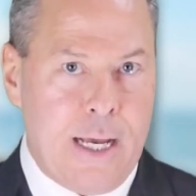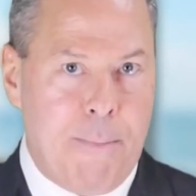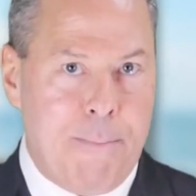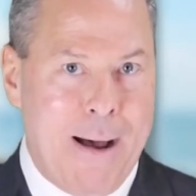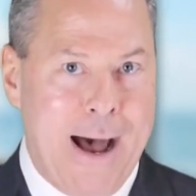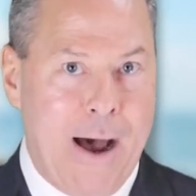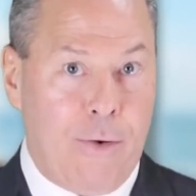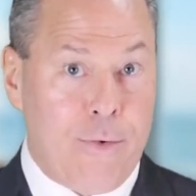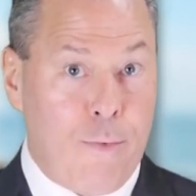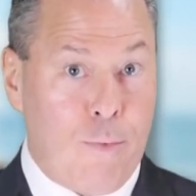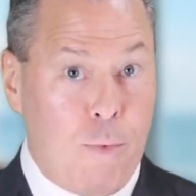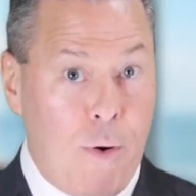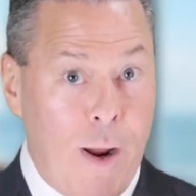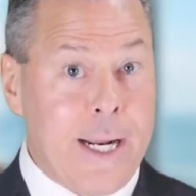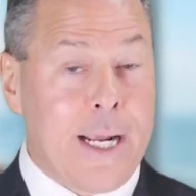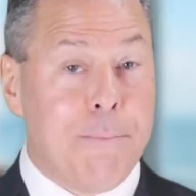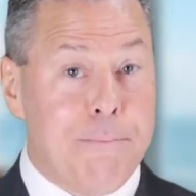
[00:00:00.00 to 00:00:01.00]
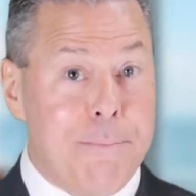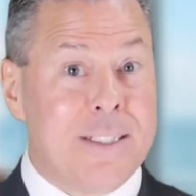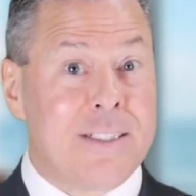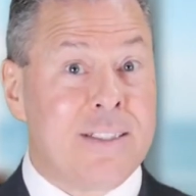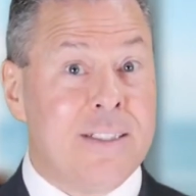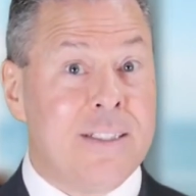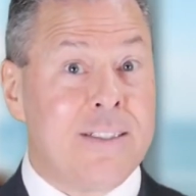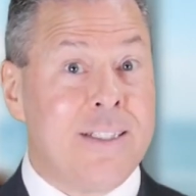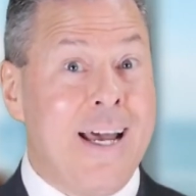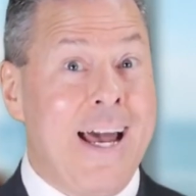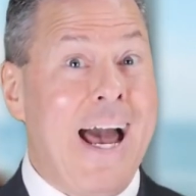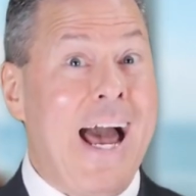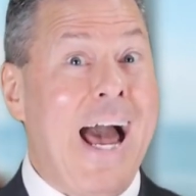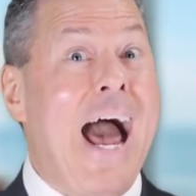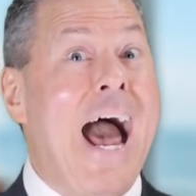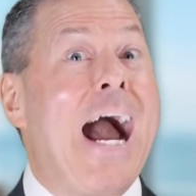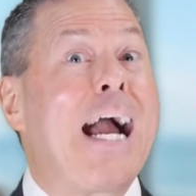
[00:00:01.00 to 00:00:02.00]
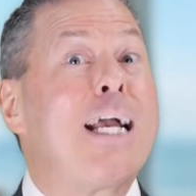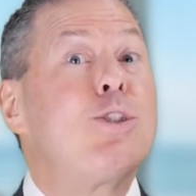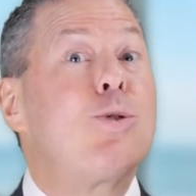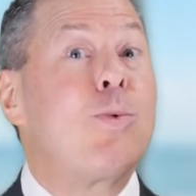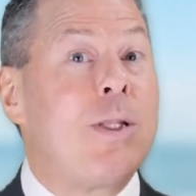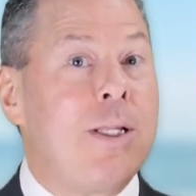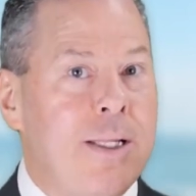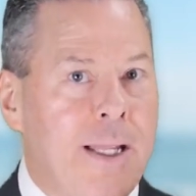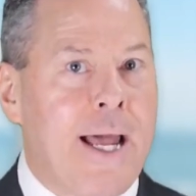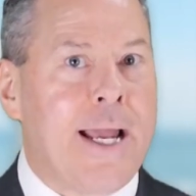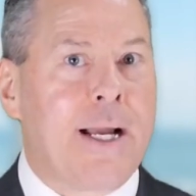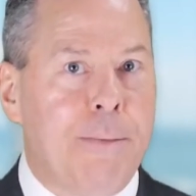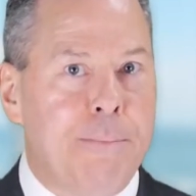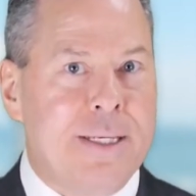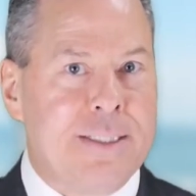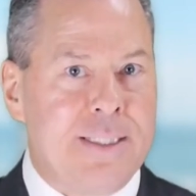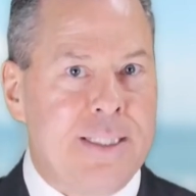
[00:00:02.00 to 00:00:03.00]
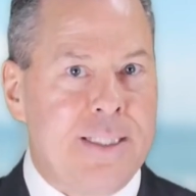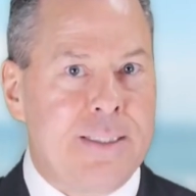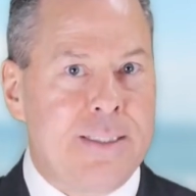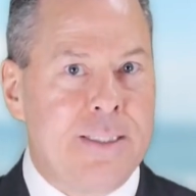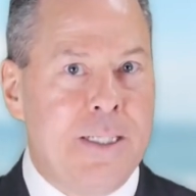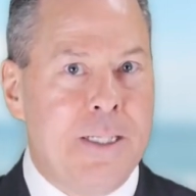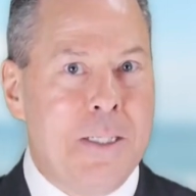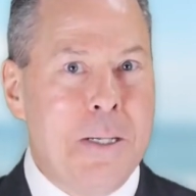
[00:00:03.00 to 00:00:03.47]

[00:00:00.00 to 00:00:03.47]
about running a business actually like a business.